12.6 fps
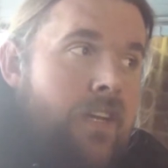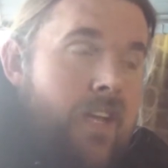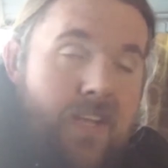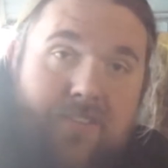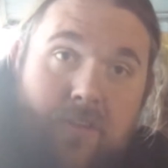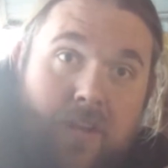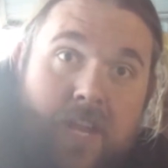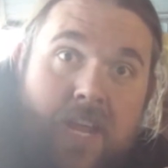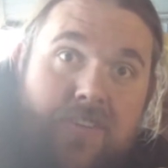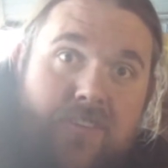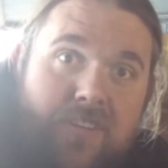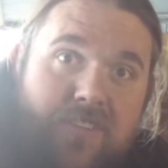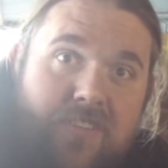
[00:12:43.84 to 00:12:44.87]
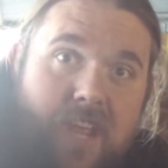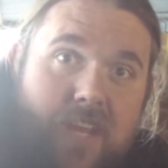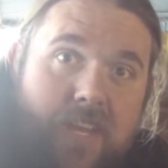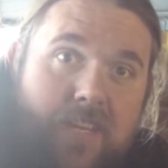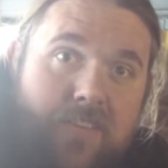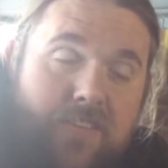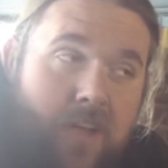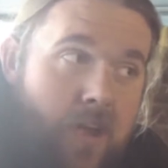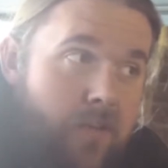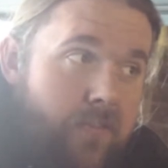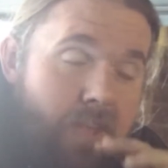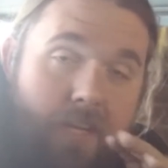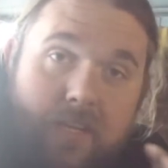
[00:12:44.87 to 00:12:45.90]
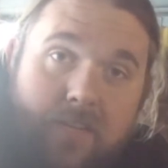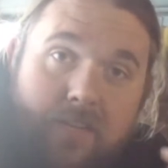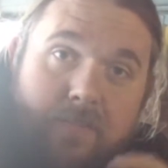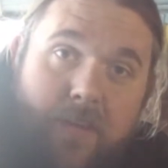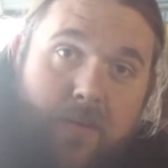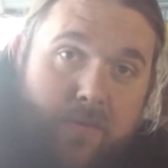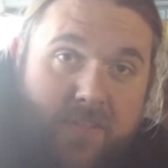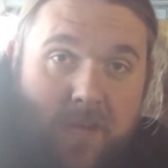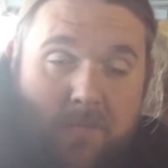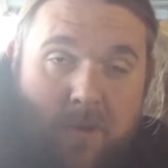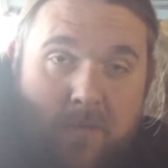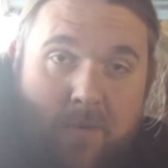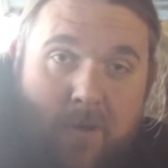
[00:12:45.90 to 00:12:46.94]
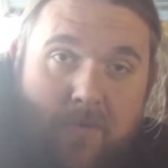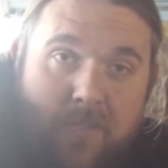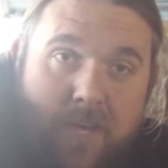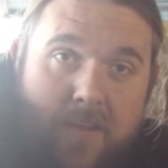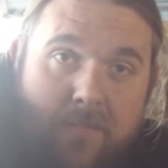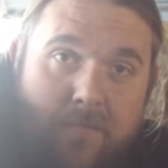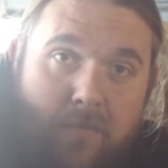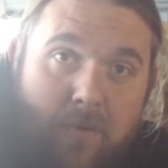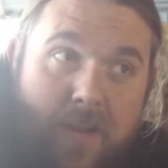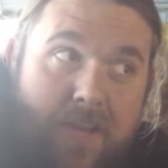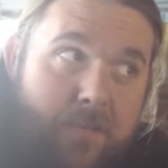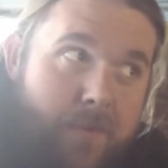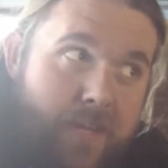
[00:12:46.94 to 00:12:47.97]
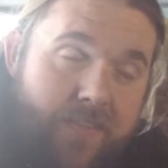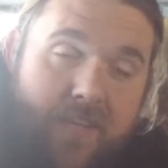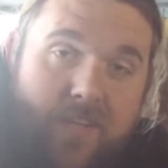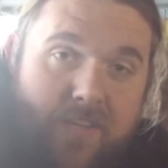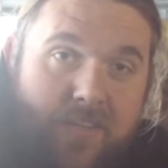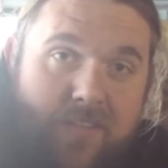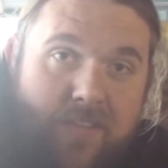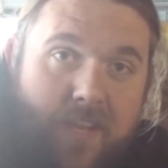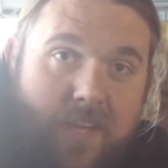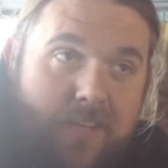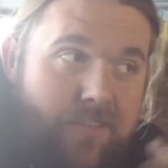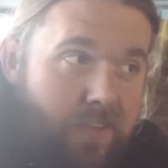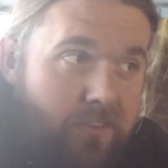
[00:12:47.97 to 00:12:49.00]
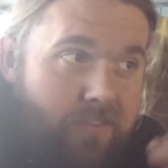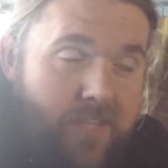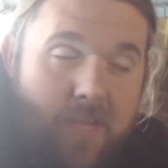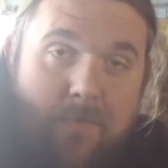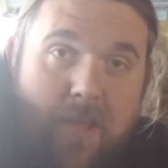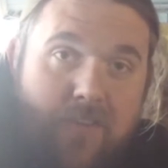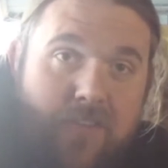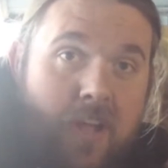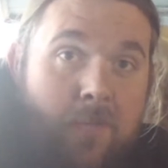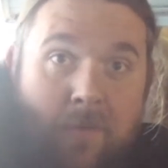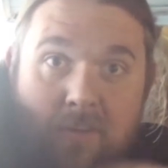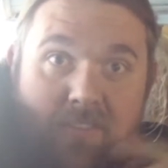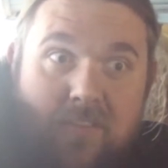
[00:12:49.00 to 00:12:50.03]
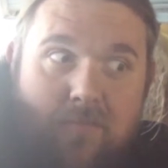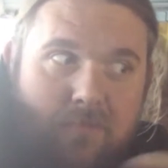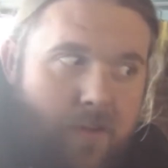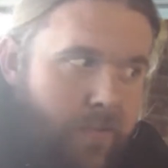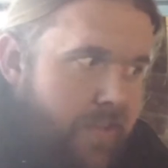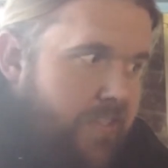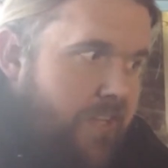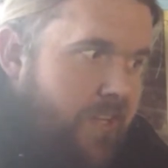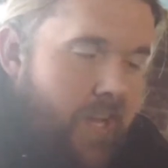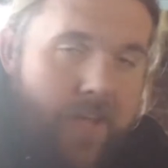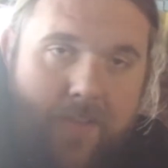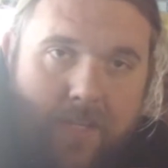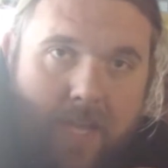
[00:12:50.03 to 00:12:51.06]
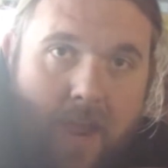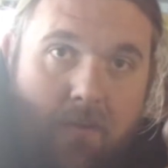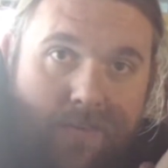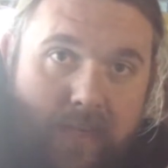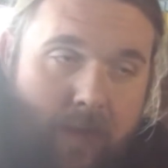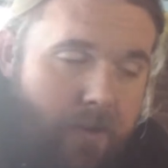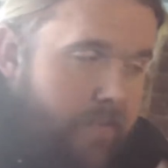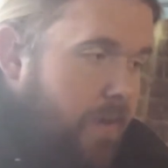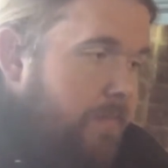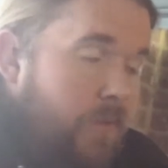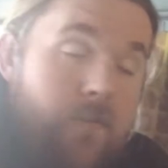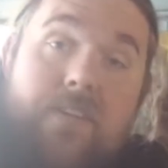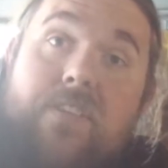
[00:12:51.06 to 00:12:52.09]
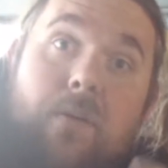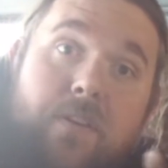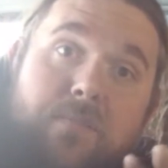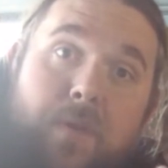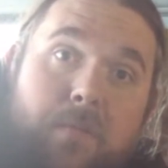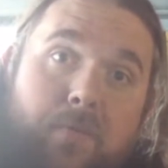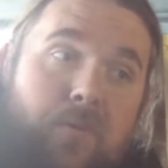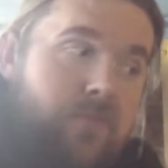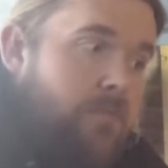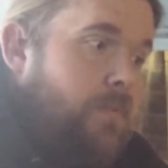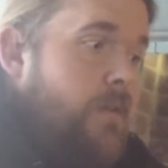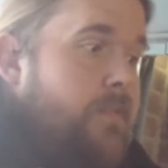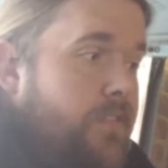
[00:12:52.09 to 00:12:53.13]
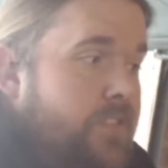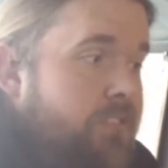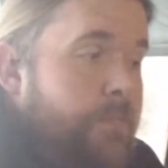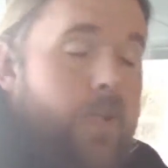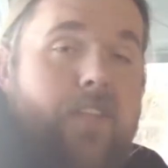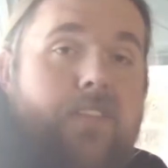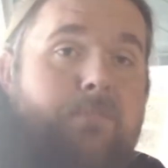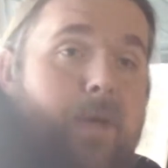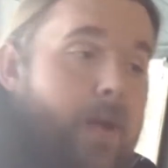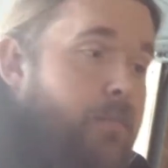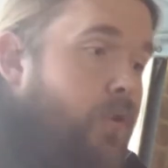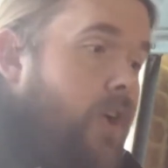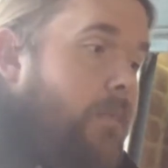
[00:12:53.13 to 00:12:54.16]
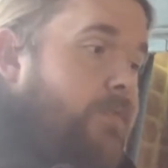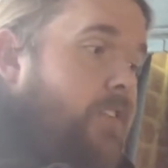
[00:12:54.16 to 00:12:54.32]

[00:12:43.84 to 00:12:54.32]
It's on an engine steady, so thank you to Vehicle Tech Mobile Jay for lending me his engine steady. So keep the engine up, not can still roll this in and out of the garage. However, the reason I went to Pete Bald's in Plymouth is to pick this bad boy up.